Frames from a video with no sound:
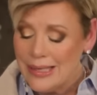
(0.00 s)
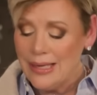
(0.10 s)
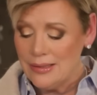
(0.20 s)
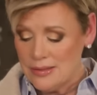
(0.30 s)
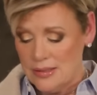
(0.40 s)

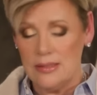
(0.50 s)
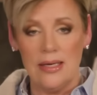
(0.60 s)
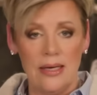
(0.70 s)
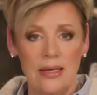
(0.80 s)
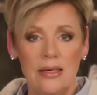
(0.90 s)
again
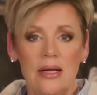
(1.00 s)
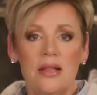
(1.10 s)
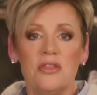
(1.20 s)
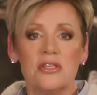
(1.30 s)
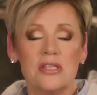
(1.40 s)
today
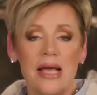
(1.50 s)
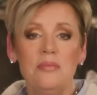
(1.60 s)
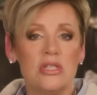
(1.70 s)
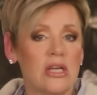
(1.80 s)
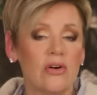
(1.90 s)
the
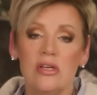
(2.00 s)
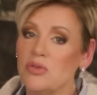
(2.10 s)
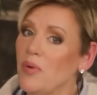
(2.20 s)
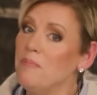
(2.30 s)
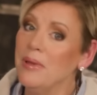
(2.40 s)
same
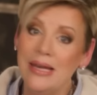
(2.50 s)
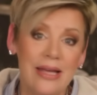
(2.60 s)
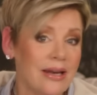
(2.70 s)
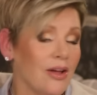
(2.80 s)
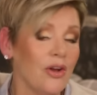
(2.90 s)
series we've been
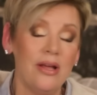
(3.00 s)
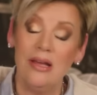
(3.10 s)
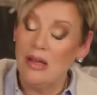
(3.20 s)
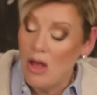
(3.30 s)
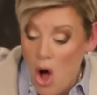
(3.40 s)
in
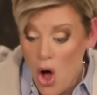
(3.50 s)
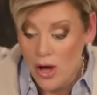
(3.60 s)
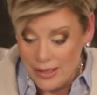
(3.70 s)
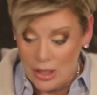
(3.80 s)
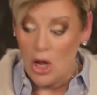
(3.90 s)
a
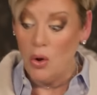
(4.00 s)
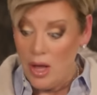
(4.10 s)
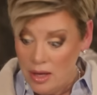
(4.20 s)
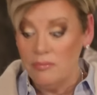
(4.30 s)
long